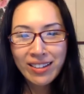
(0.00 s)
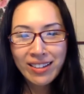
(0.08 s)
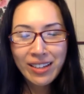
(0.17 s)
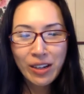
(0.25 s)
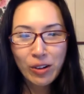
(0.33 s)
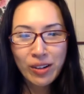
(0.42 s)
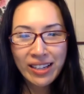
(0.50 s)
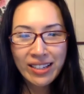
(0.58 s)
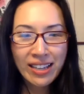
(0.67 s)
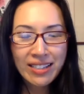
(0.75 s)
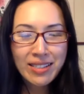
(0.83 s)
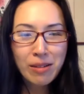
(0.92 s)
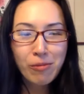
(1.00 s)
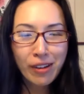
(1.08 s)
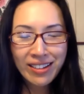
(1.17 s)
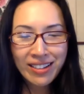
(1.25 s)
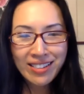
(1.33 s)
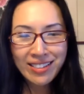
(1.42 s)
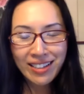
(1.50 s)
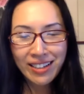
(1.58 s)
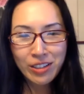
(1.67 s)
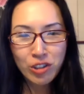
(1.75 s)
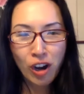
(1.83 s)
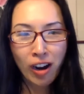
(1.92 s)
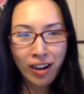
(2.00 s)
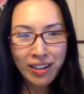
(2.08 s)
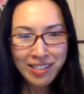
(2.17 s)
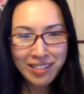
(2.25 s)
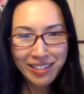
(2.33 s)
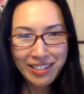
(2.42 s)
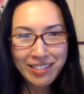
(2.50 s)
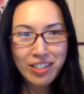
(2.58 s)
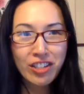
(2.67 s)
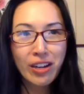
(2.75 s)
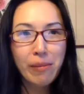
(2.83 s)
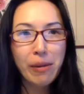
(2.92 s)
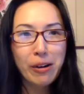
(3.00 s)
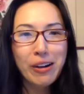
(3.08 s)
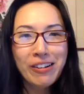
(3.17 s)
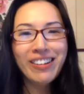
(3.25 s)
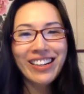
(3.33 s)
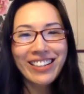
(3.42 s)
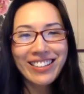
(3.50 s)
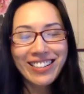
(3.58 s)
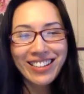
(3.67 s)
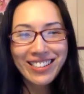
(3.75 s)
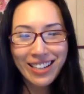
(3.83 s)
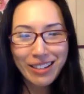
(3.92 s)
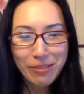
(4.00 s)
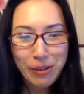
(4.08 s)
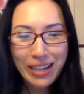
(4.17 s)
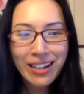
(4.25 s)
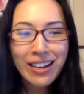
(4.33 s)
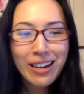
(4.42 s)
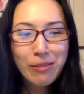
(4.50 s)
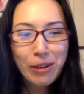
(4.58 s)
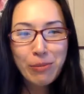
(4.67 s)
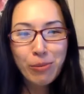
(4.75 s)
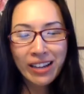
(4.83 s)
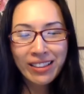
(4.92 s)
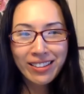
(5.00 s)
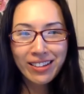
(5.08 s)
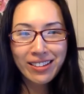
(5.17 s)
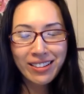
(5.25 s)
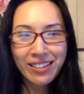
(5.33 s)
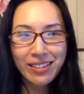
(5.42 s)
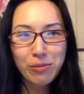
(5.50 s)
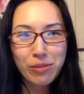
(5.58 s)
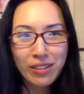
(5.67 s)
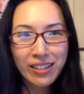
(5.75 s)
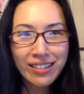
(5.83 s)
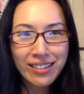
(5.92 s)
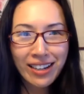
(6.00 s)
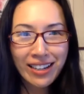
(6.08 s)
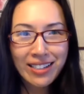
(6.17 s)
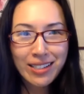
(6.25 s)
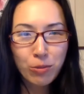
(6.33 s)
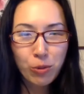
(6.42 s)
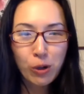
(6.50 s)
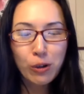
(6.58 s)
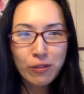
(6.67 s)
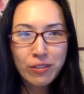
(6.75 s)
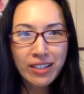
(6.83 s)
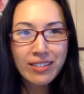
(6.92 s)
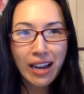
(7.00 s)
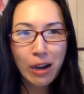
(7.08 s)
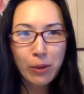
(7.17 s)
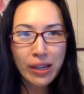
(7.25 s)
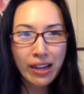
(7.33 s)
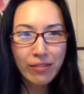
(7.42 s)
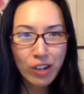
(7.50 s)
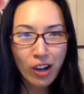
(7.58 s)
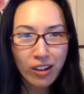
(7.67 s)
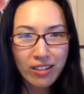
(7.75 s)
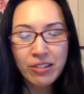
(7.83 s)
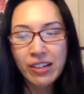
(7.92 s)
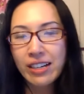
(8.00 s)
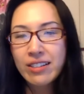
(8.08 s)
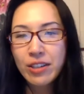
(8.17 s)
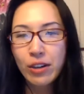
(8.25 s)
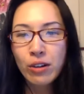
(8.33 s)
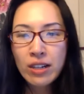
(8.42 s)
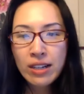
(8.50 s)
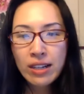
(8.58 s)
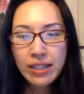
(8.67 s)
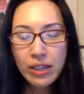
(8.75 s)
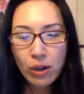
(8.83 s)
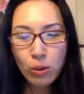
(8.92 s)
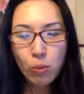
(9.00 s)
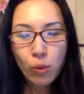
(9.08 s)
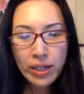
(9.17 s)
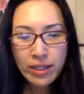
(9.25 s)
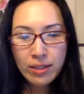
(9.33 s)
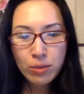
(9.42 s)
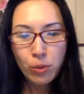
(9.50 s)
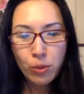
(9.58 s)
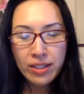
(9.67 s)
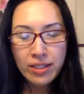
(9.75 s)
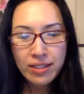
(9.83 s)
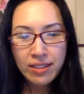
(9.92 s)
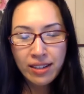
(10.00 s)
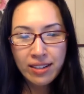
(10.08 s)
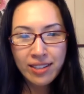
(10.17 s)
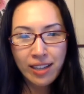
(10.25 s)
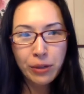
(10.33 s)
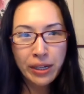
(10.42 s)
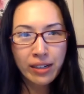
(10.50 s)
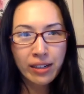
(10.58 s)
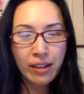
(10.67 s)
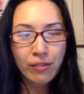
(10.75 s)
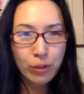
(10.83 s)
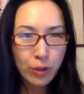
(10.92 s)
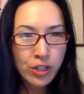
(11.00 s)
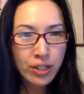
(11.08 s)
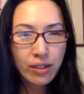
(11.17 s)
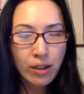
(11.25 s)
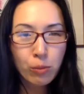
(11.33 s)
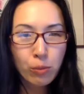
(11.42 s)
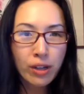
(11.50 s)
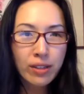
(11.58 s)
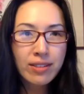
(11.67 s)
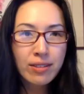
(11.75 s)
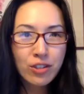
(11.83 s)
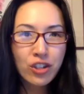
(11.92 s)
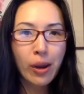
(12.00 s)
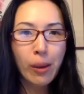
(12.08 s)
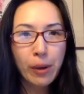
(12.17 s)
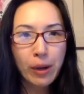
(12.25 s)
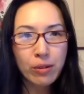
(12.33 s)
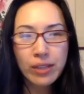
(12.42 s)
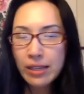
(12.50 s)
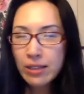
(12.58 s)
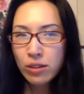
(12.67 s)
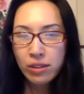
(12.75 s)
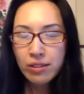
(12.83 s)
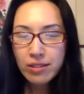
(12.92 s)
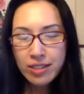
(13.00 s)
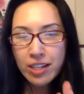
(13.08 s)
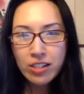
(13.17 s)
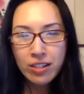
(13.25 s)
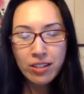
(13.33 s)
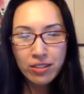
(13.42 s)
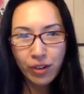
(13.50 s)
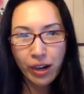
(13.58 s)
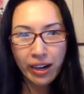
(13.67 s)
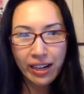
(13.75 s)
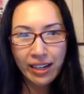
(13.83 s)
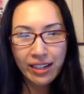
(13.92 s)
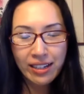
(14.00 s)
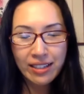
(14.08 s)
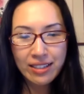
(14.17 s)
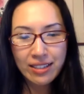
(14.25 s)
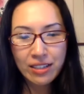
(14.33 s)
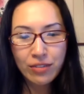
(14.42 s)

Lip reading: You know, in some ways, dogs is a GMO, right? Is that we bred the really nice wolves and now we have dogs, right? And so, you know, what is accelerated evolution and what's GMO? The distinction is it's